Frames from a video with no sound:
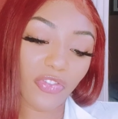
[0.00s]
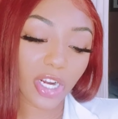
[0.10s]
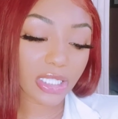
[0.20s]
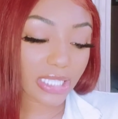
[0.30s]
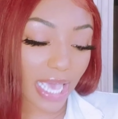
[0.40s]
the
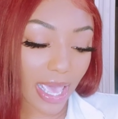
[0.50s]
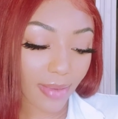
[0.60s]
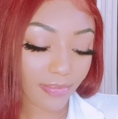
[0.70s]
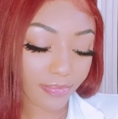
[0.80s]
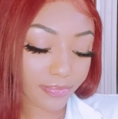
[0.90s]
first
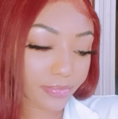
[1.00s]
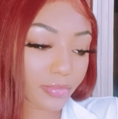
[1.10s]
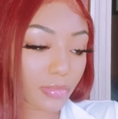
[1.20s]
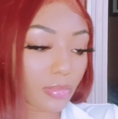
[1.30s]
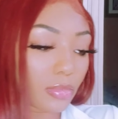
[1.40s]
day
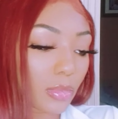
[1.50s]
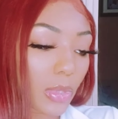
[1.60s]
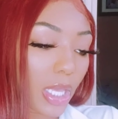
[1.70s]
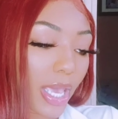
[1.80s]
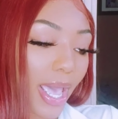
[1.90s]

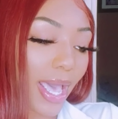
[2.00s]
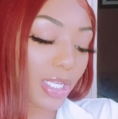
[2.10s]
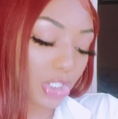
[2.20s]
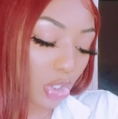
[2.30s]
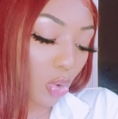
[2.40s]
it
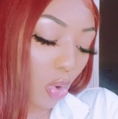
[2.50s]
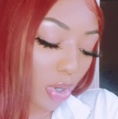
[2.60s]
asks you,